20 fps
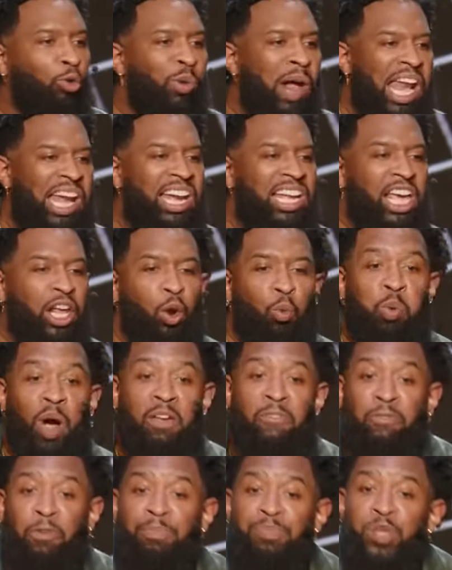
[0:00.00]
ready to get away
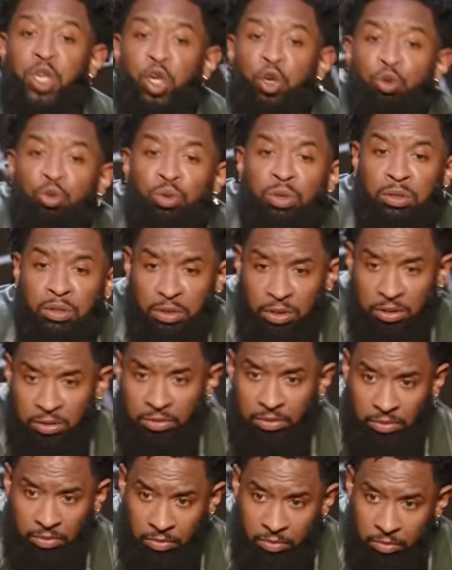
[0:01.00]
from you.
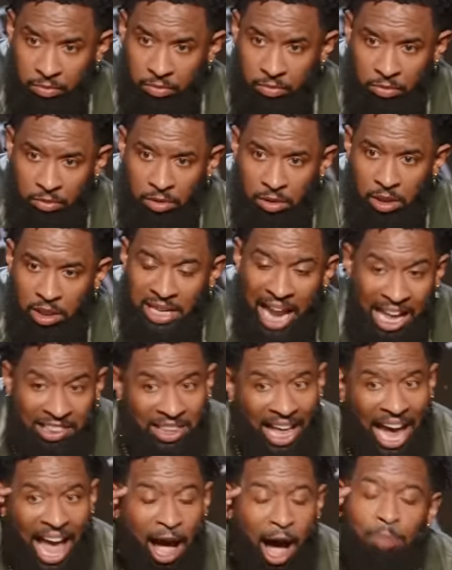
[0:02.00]
Not
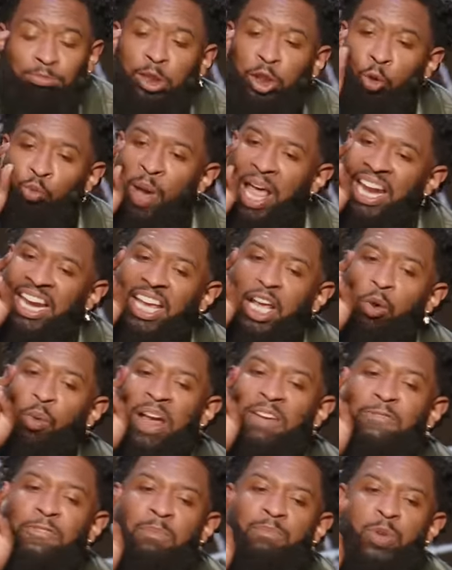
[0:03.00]
the, I'm so ready to get
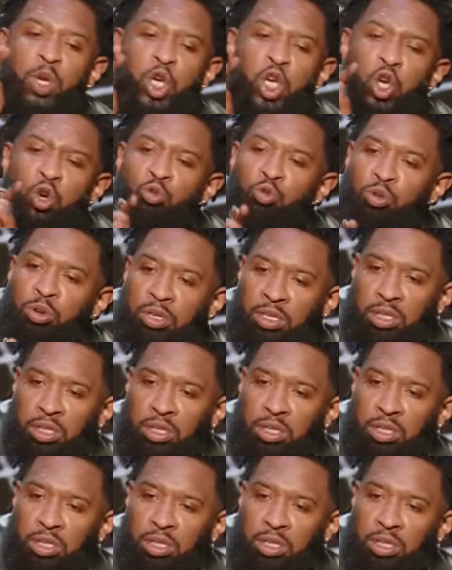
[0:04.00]
away from you.